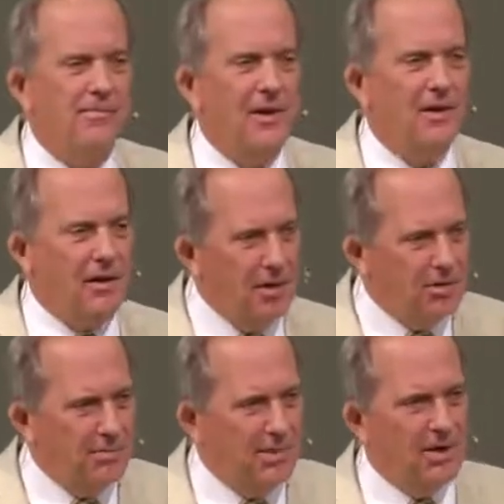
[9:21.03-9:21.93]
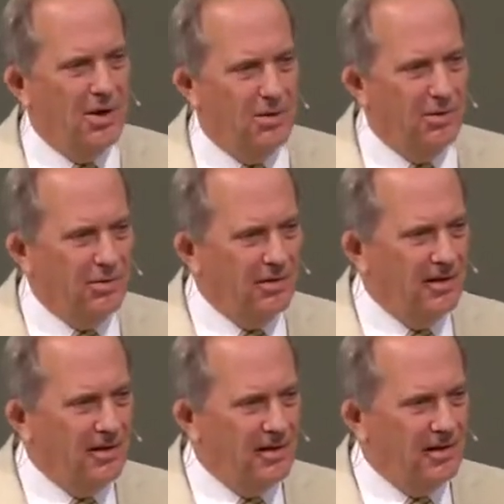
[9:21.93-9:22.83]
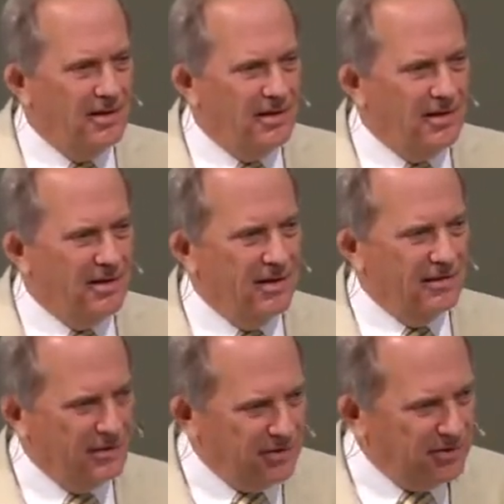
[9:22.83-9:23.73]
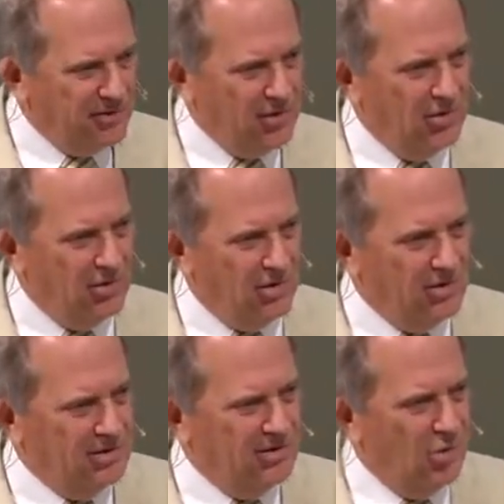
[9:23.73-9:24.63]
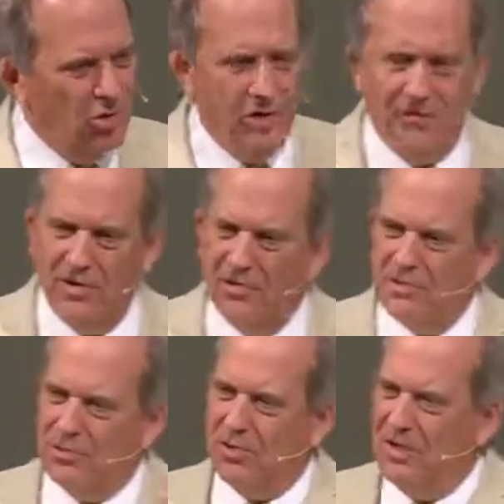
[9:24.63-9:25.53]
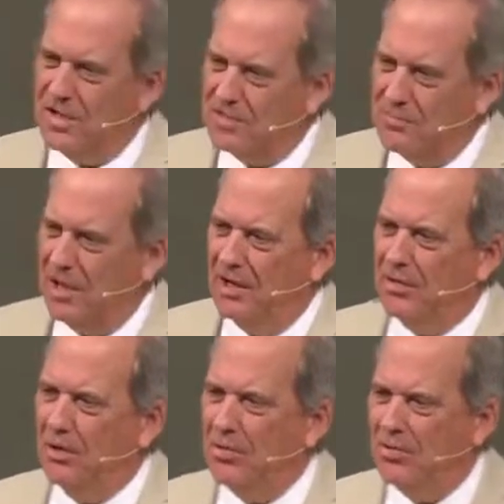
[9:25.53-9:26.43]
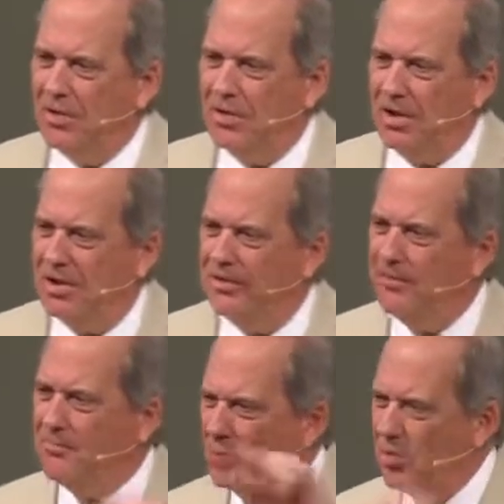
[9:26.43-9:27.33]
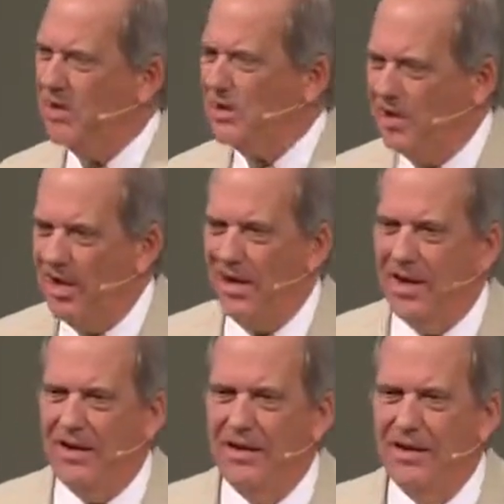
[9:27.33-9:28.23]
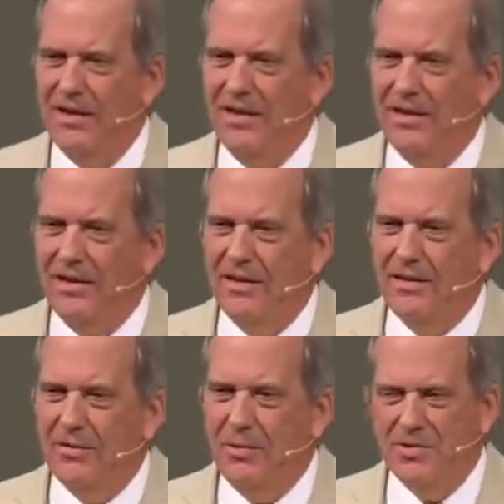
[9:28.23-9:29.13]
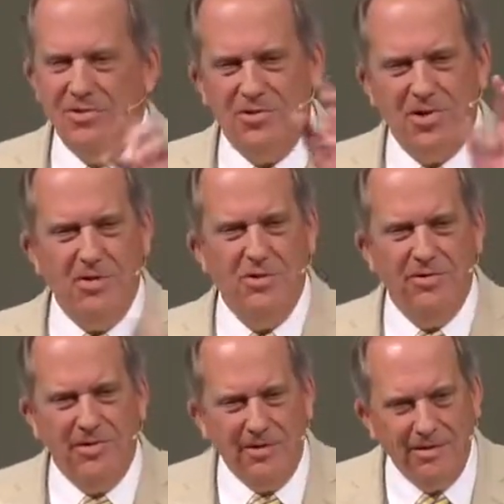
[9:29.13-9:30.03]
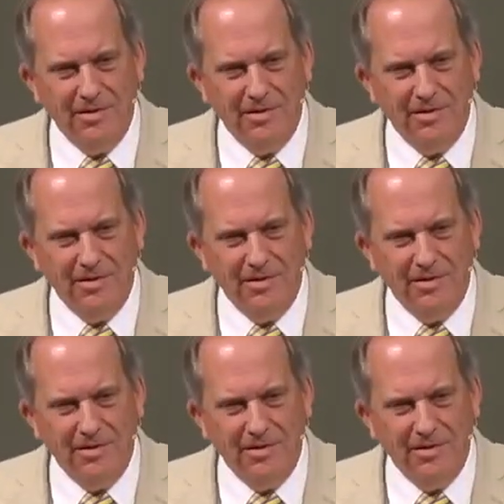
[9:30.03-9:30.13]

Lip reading: lo and behold, this obscure orphan who was raised by her older cousin Mordecai was chosen,